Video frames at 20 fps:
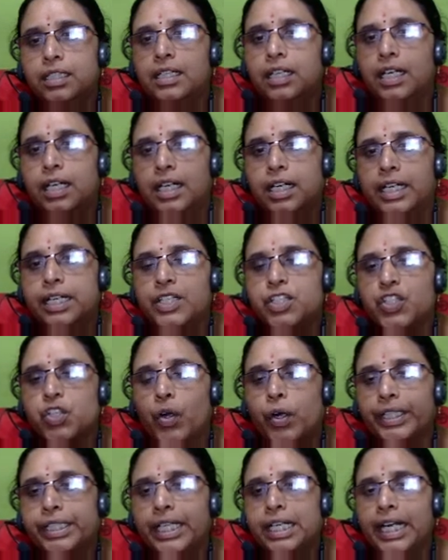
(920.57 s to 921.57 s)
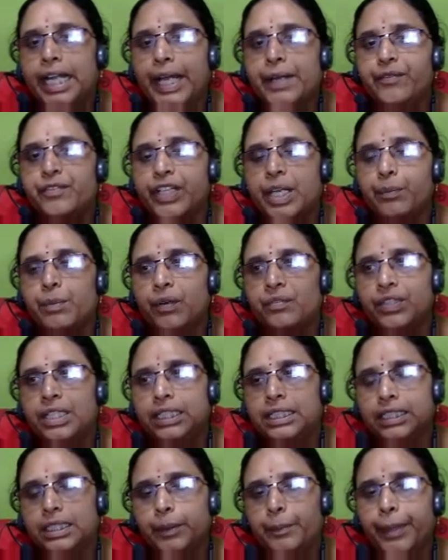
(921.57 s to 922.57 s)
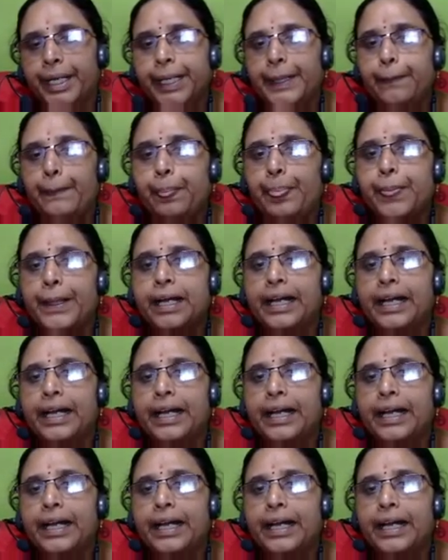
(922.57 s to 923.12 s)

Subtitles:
and shorten lifetime of the turbine